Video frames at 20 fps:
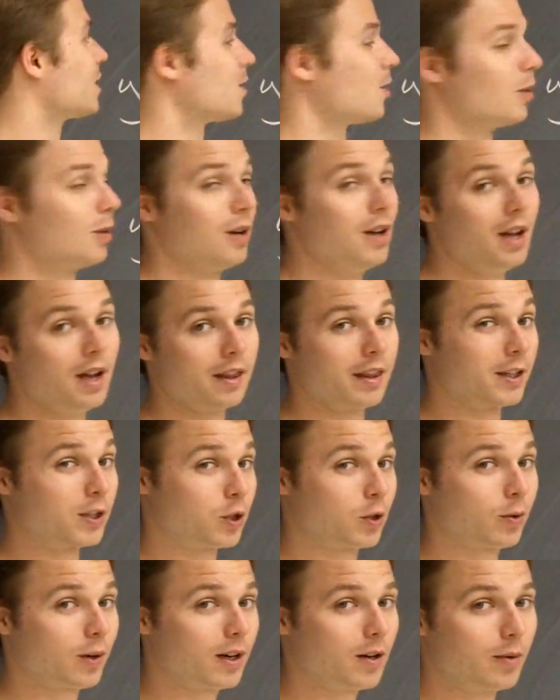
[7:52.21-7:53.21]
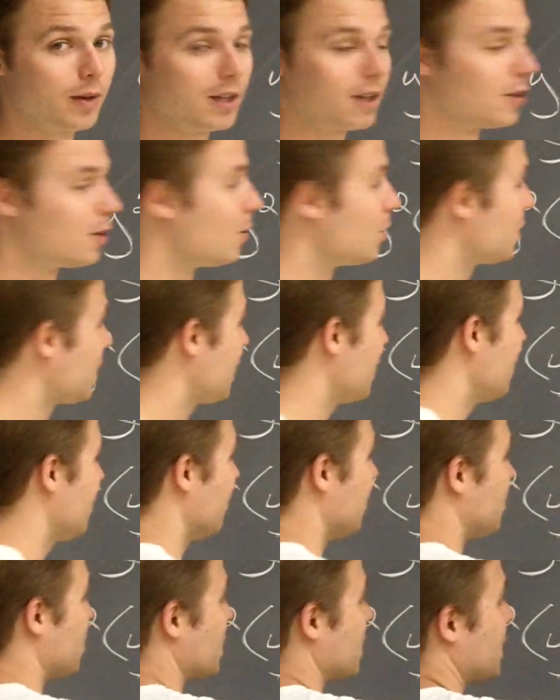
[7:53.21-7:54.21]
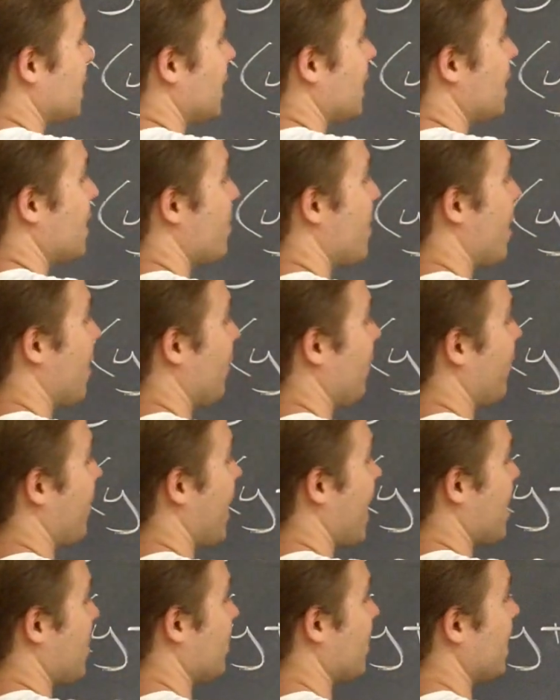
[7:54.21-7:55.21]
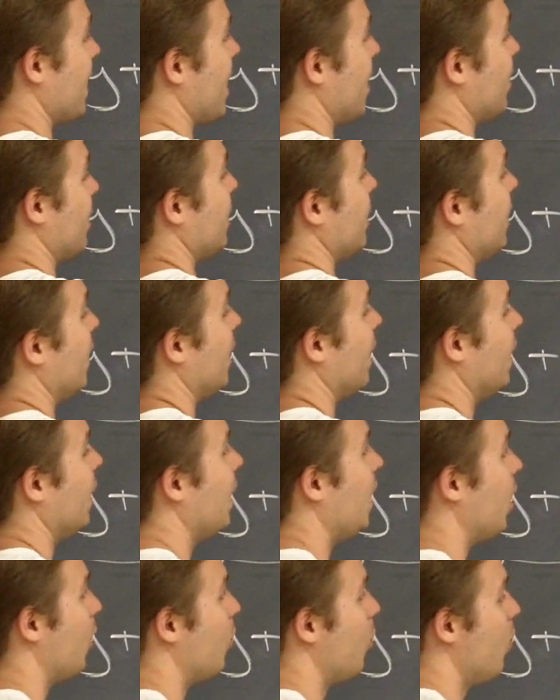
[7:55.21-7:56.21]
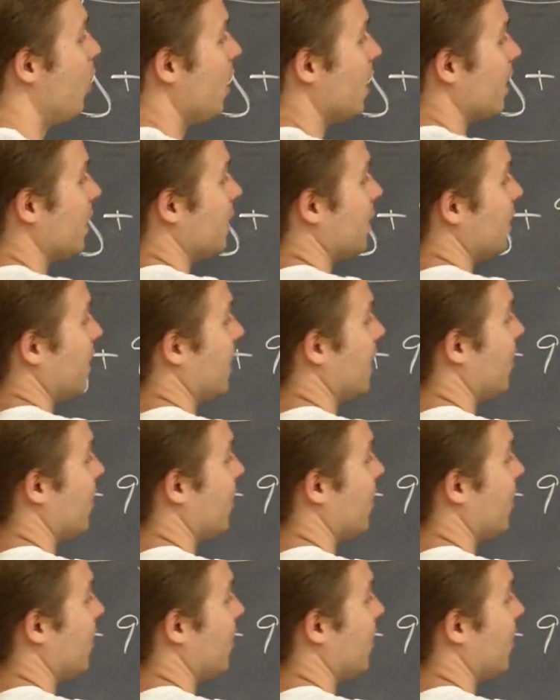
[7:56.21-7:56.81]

So the trick we can use here is just think about factoring out a 1.